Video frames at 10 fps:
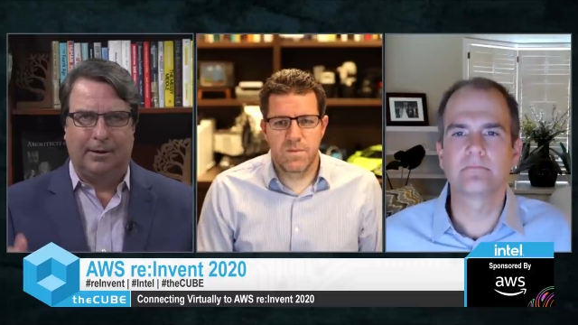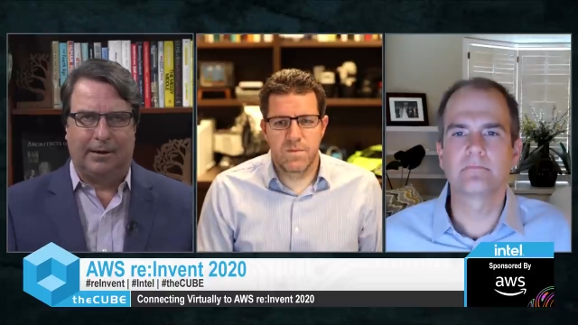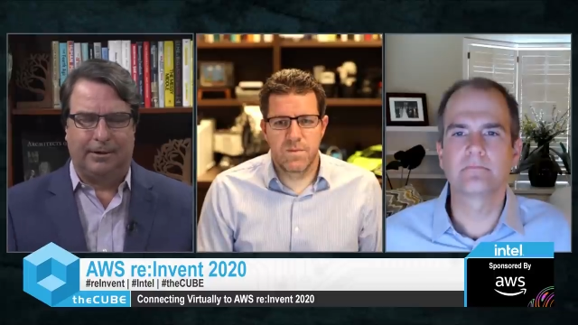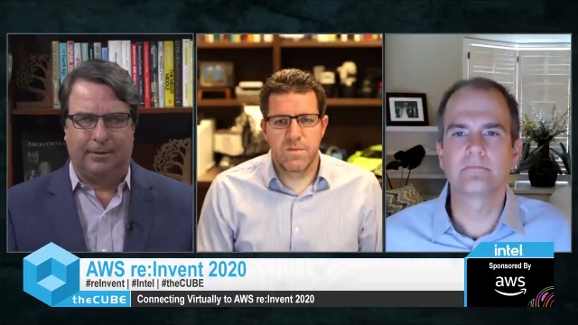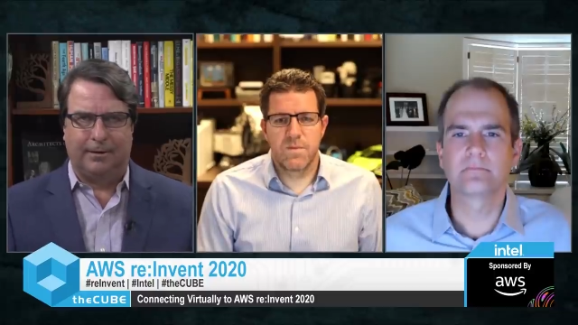
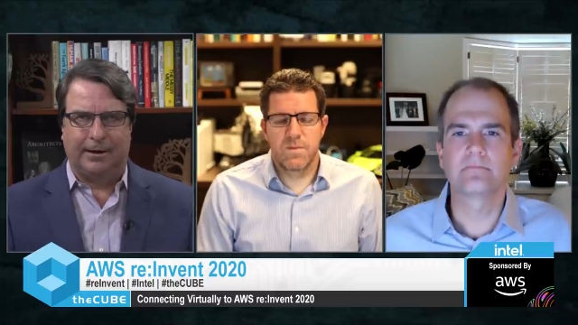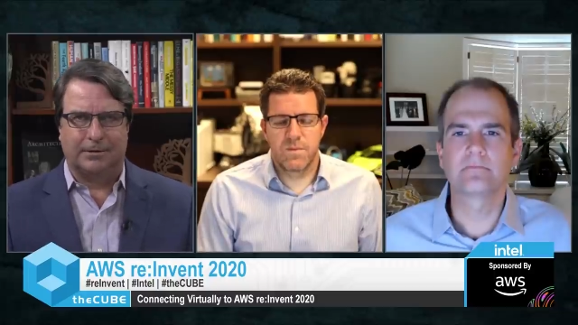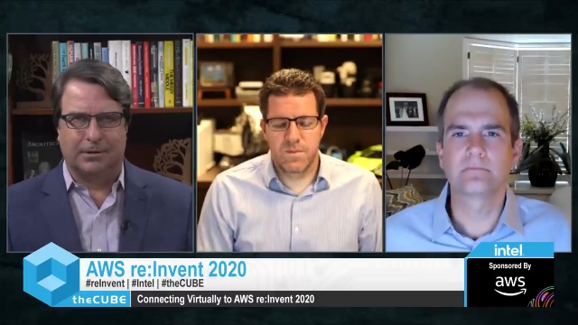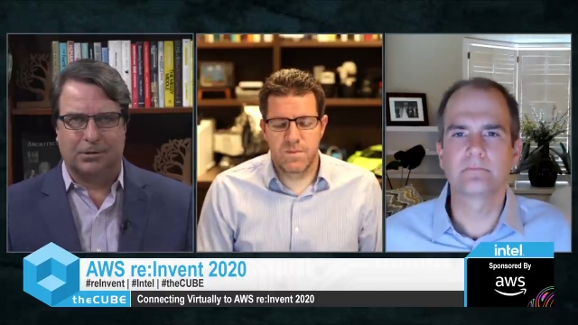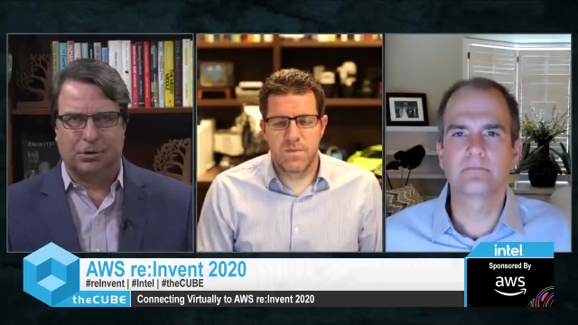Speaker 1: And I think
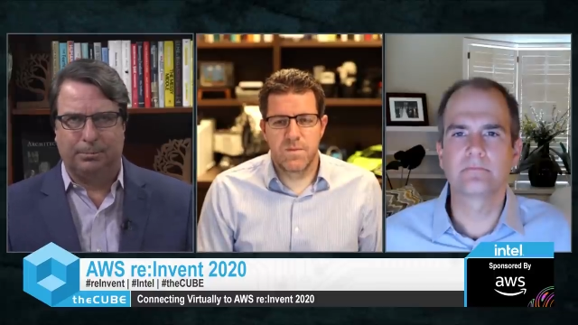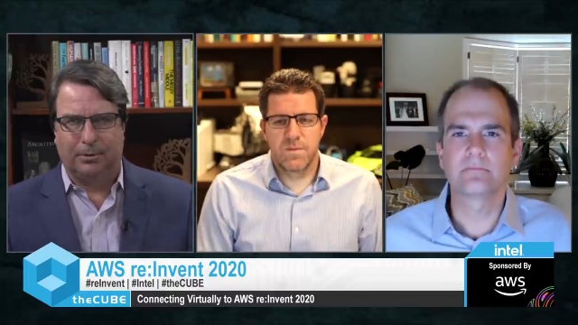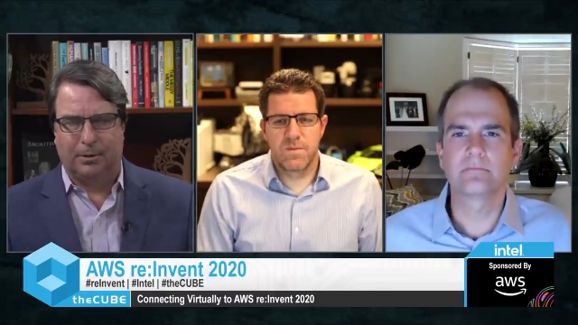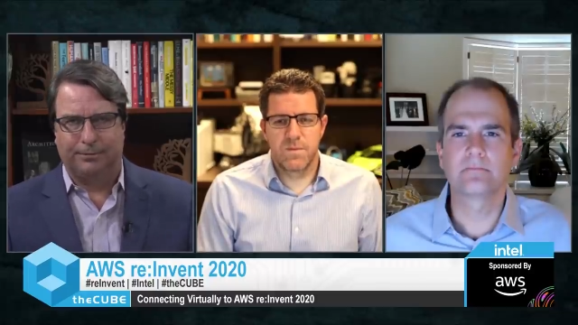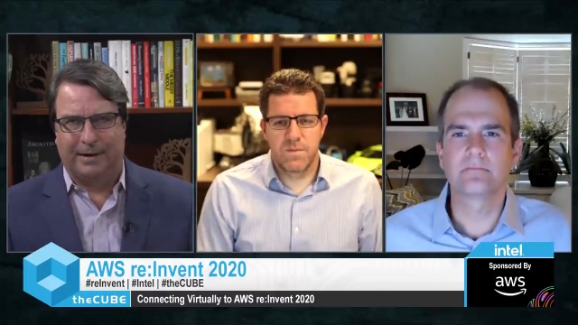that's a
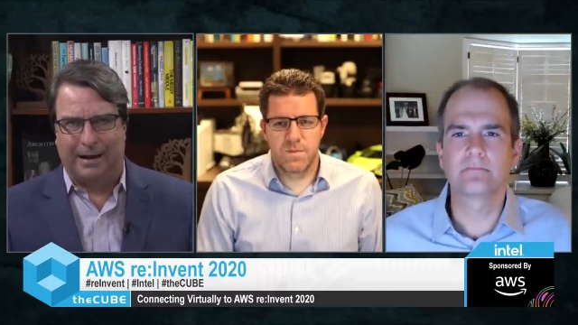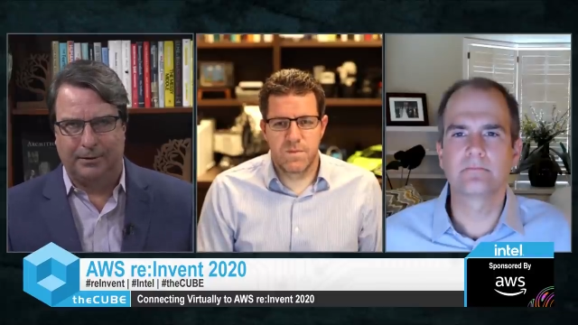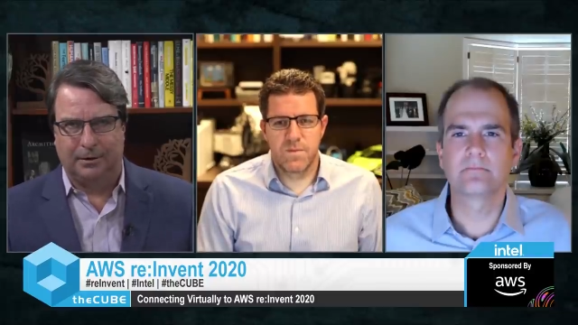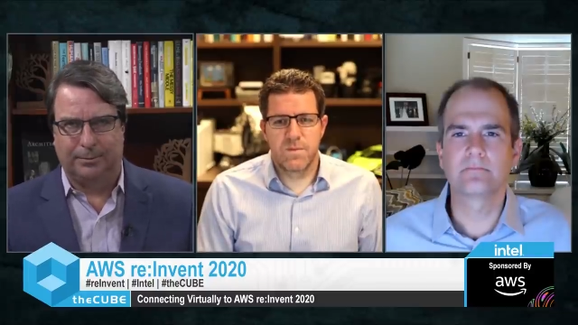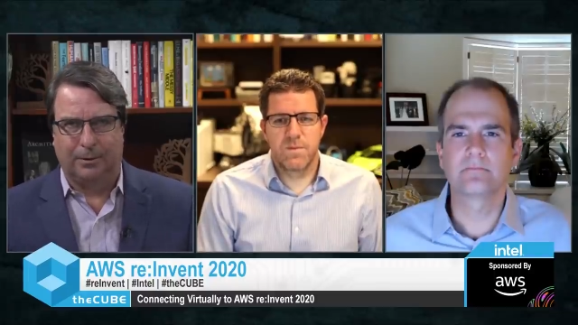super
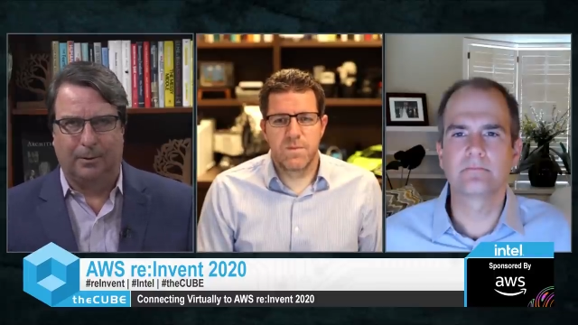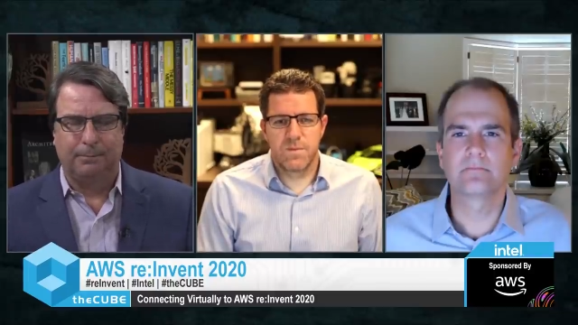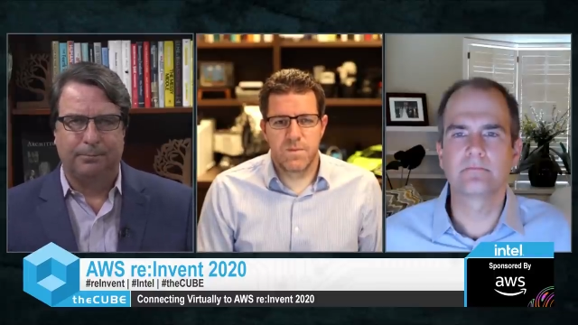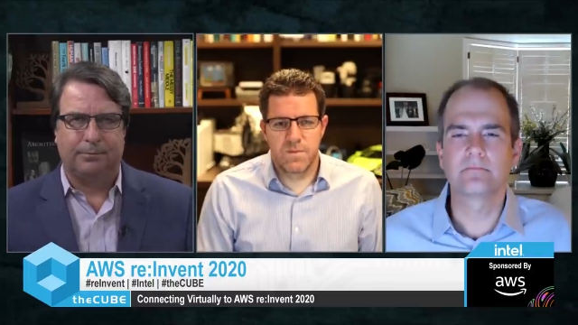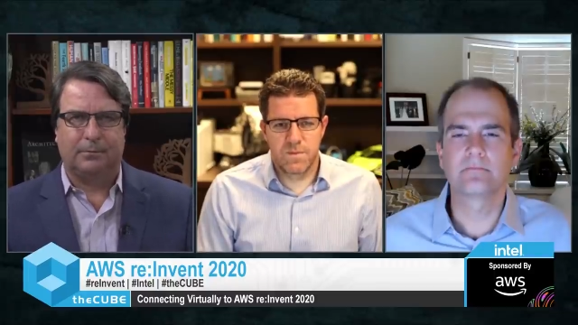valuable
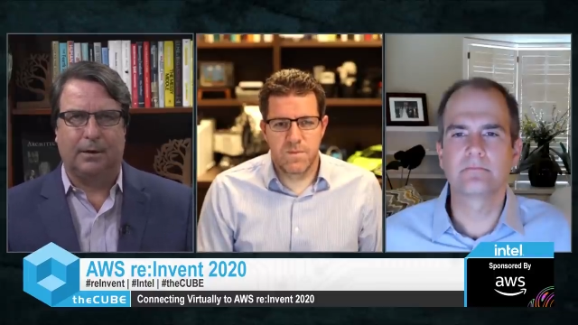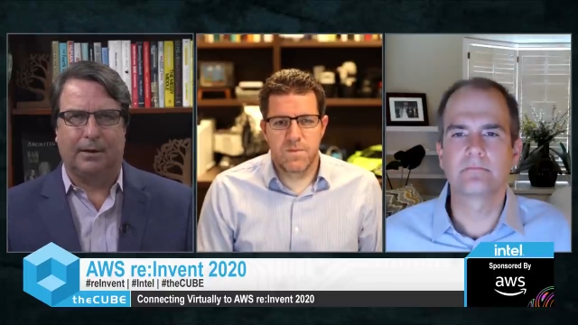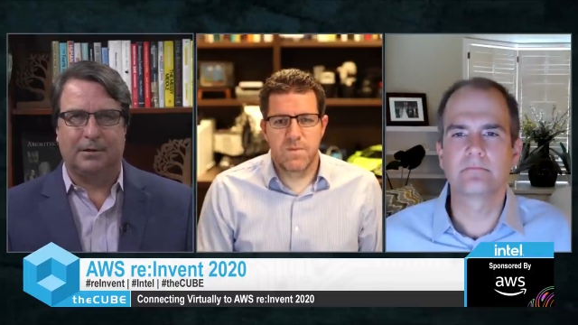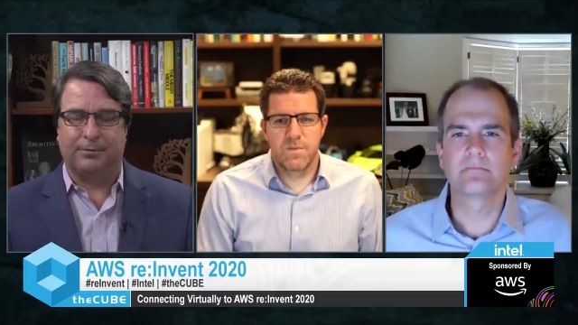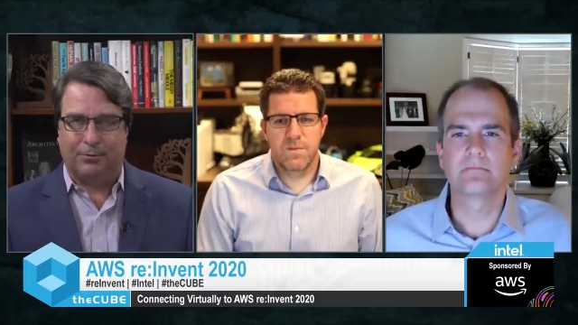uh,
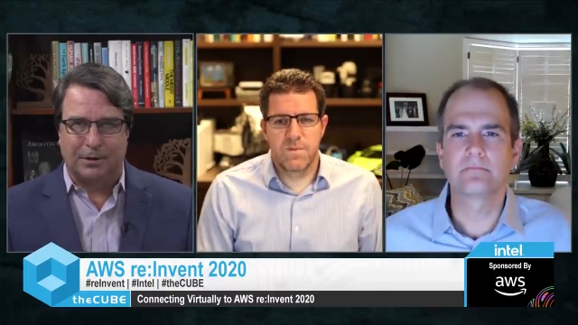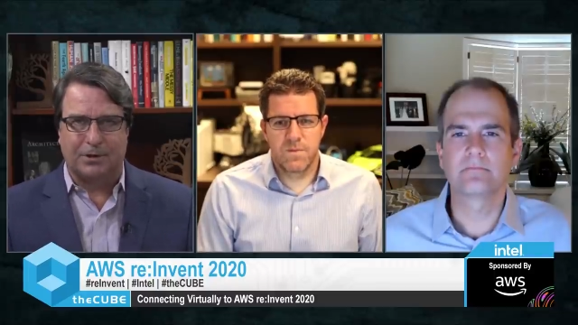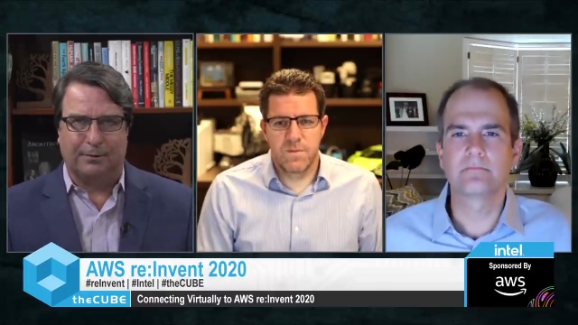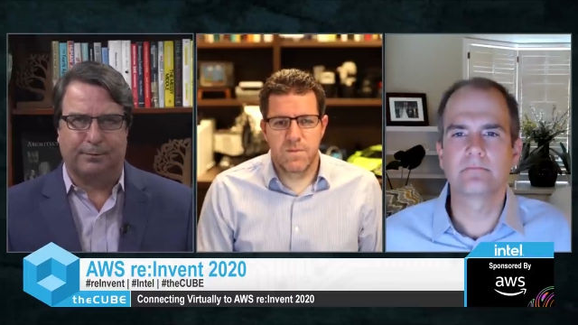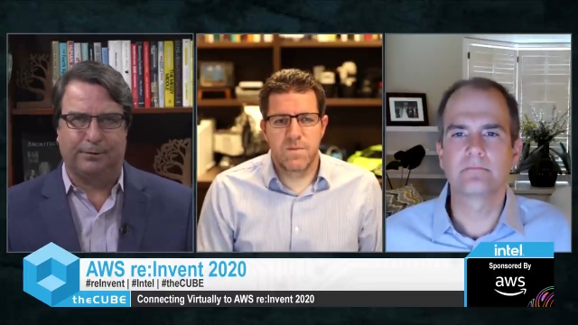
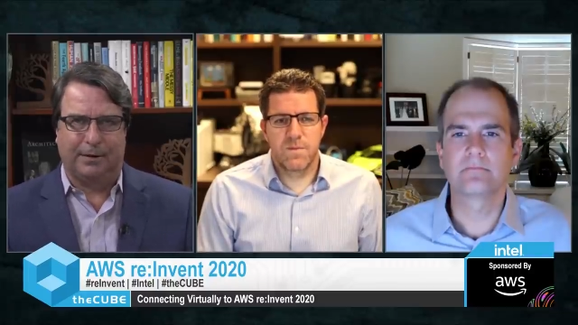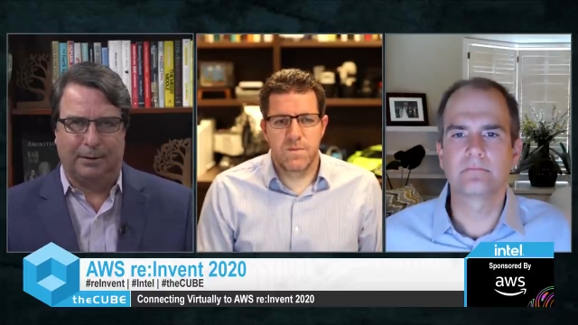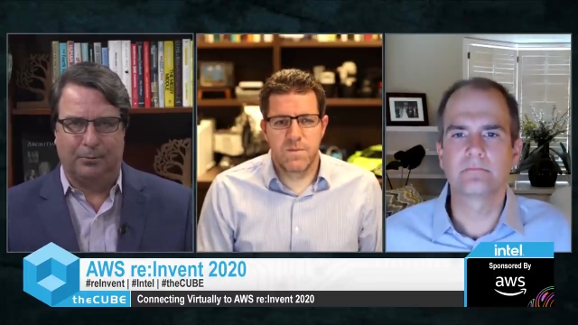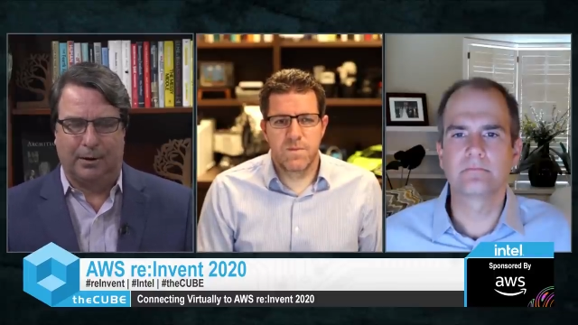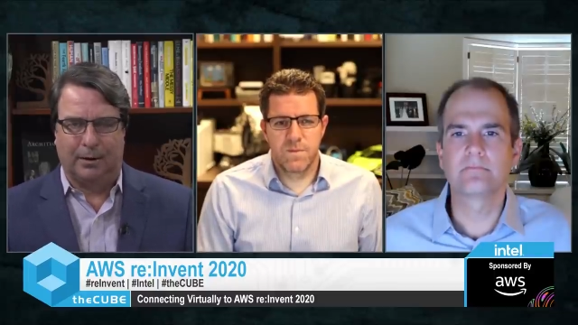differentiator for
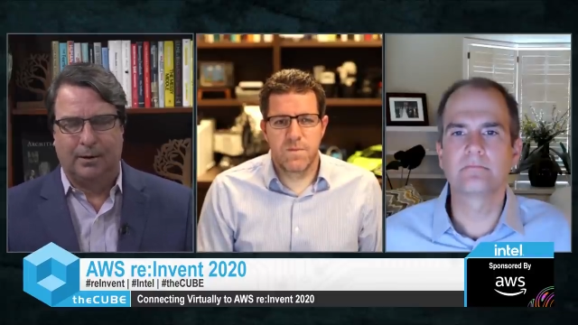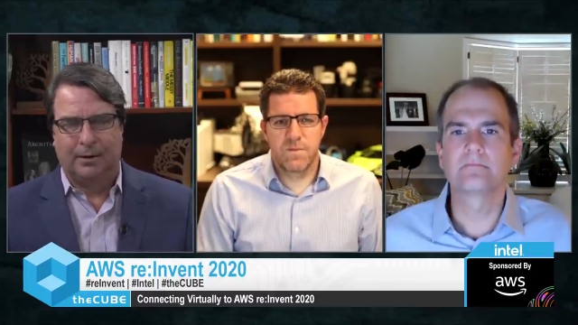VMware.